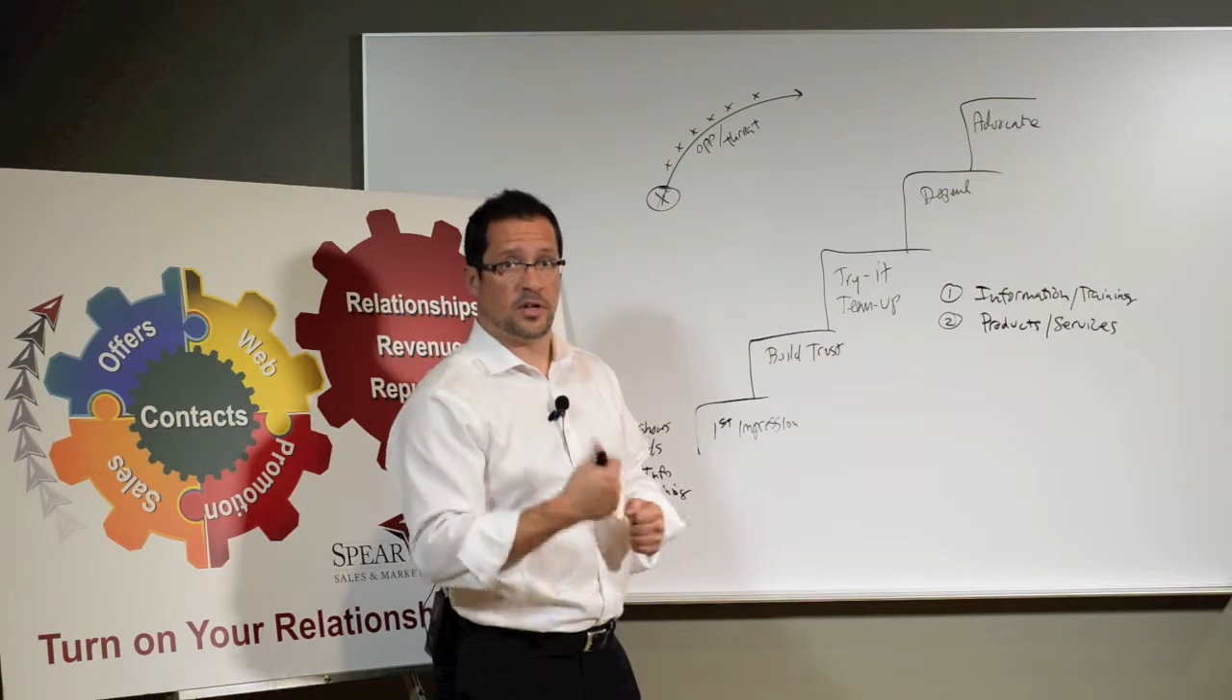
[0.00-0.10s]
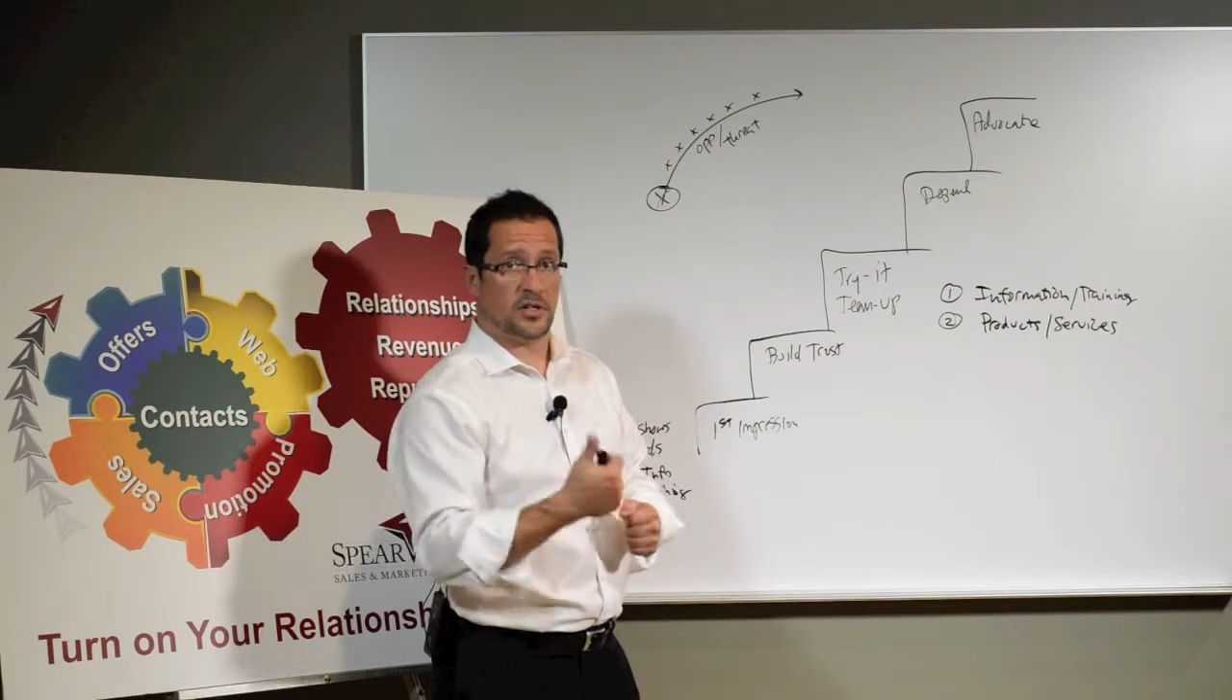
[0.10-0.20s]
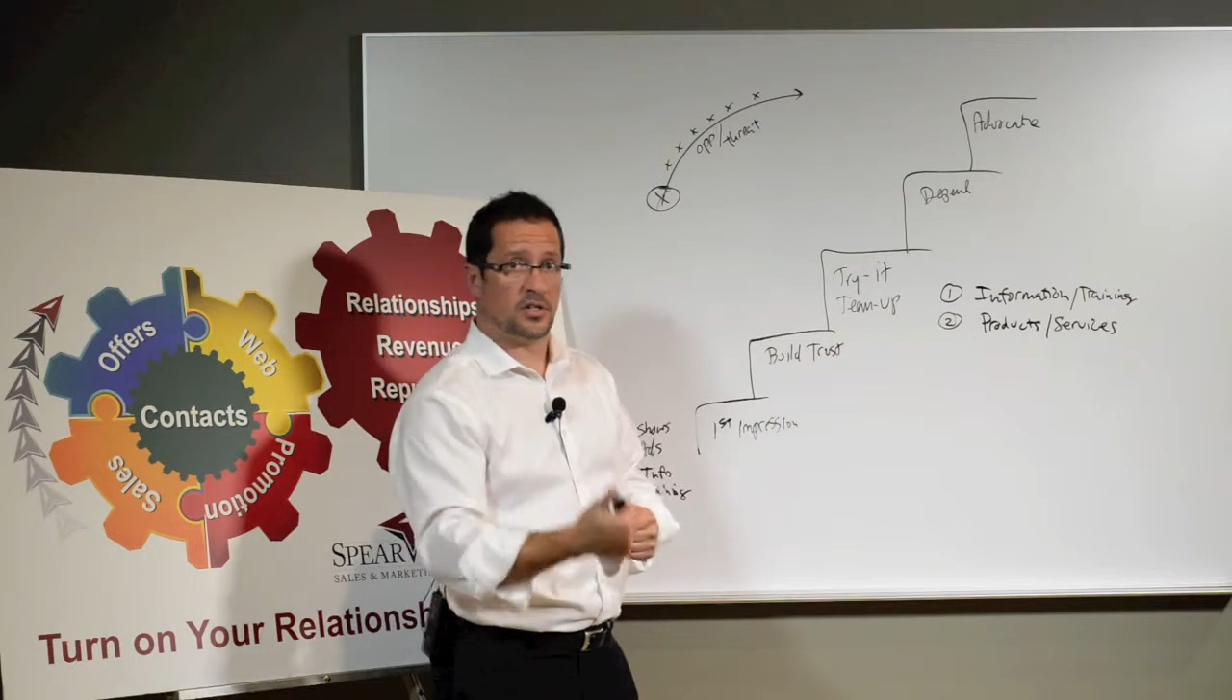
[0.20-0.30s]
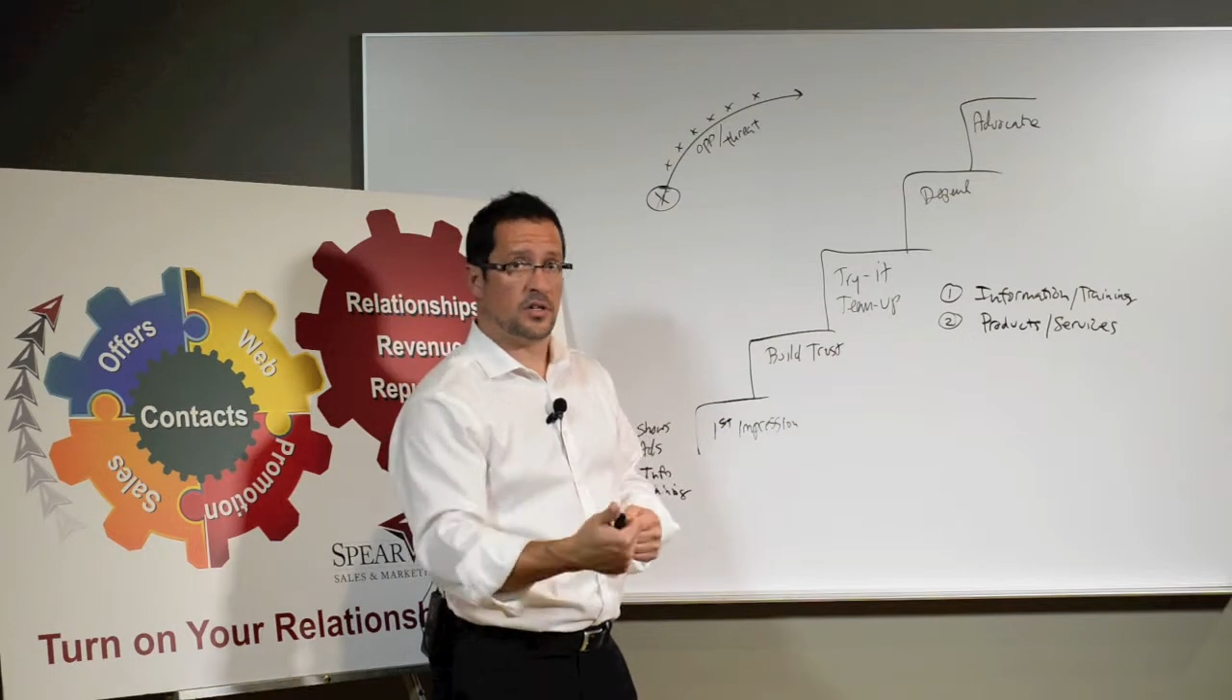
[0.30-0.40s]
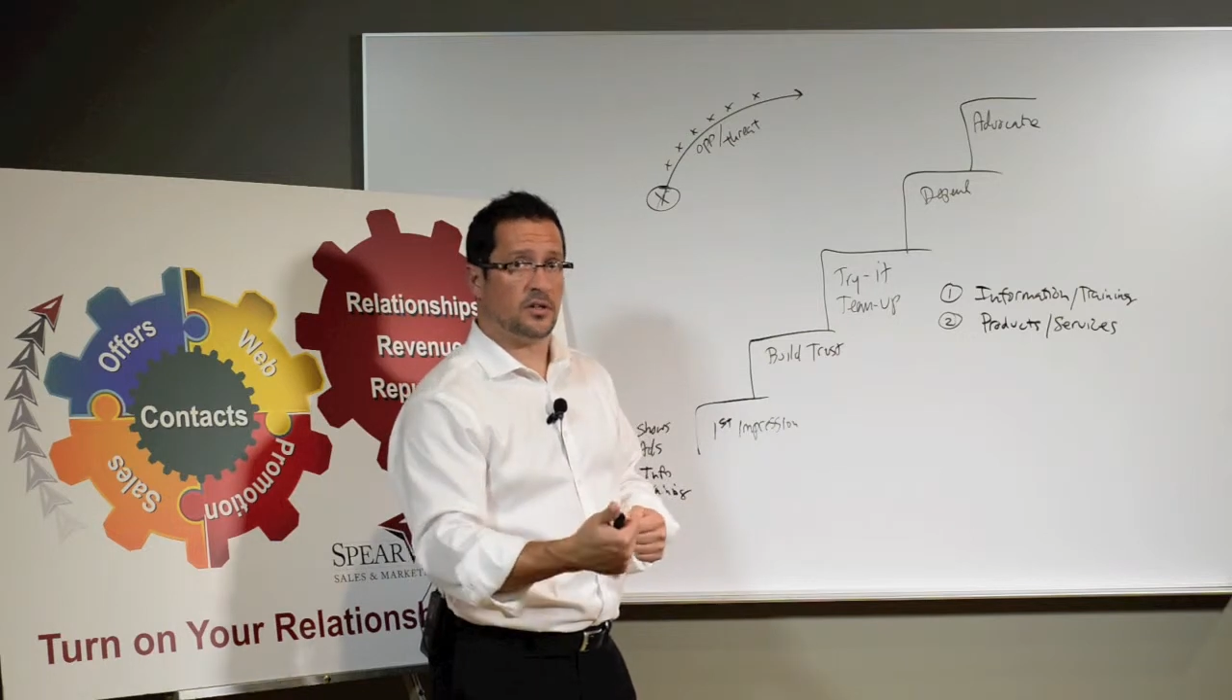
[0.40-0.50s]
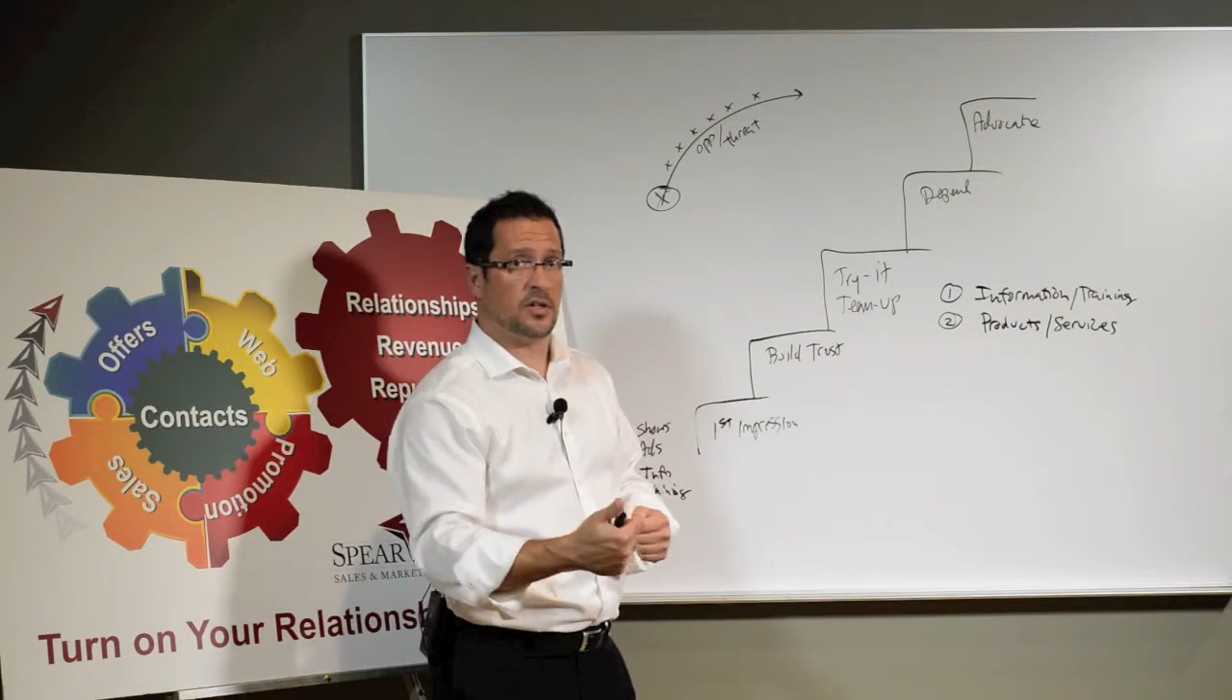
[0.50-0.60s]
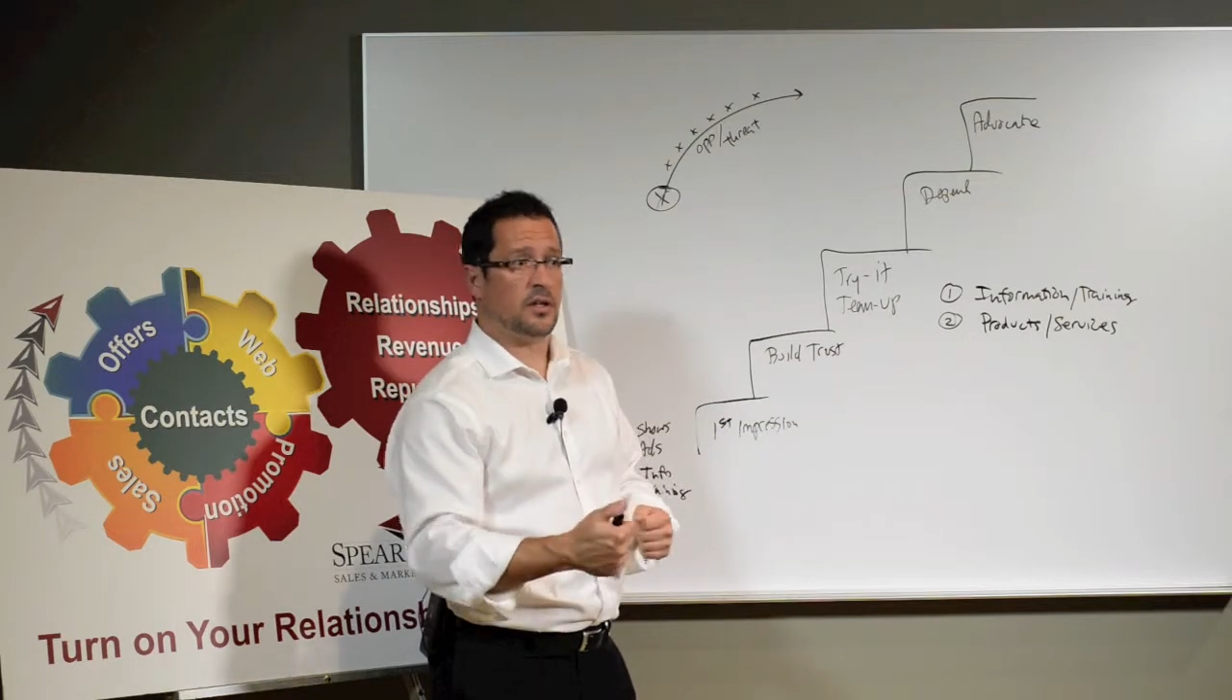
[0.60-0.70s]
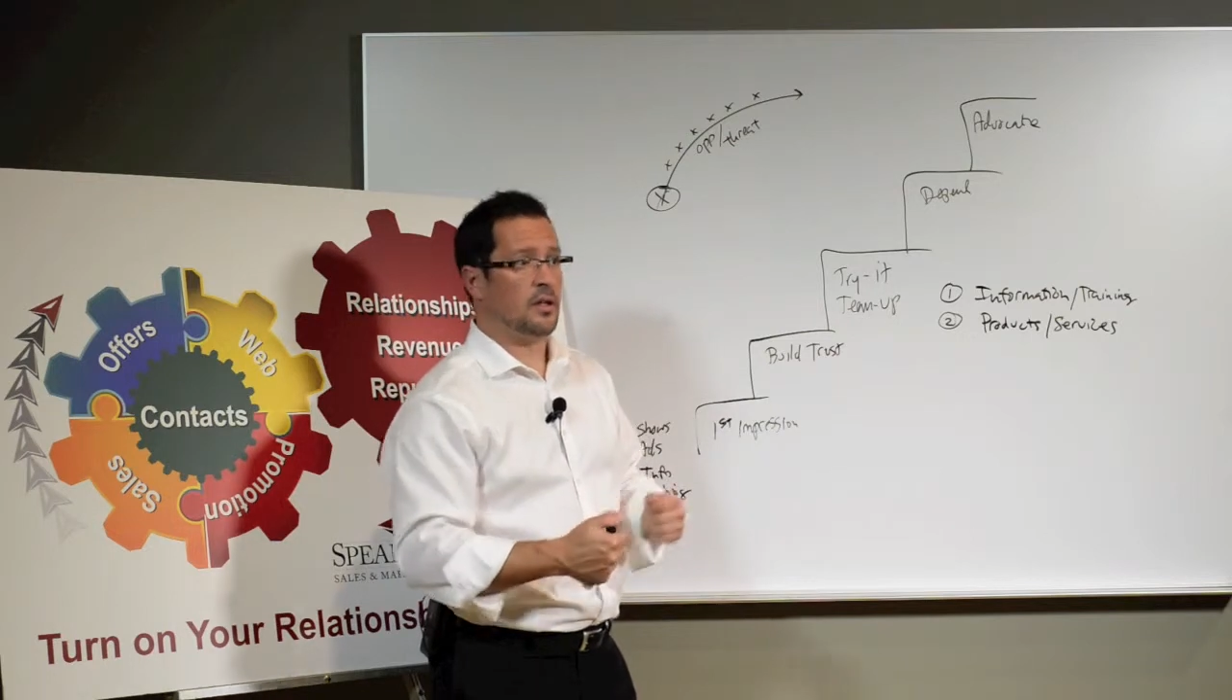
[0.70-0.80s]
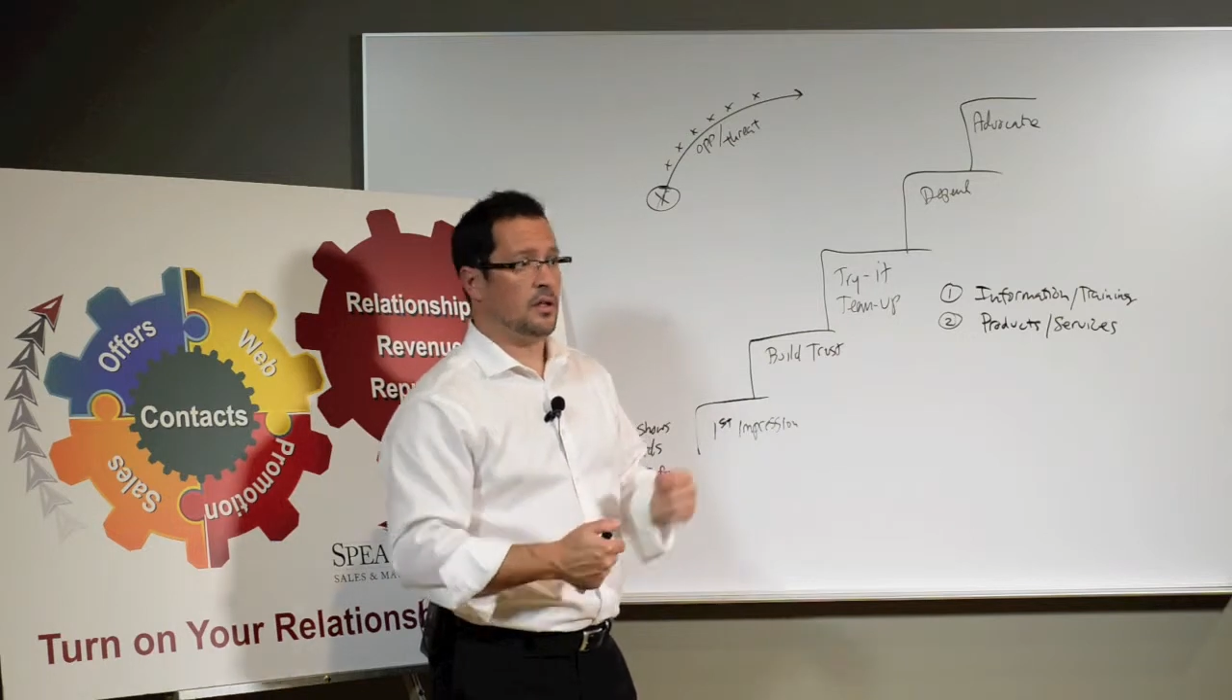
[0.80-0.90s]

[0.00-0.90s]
consulting,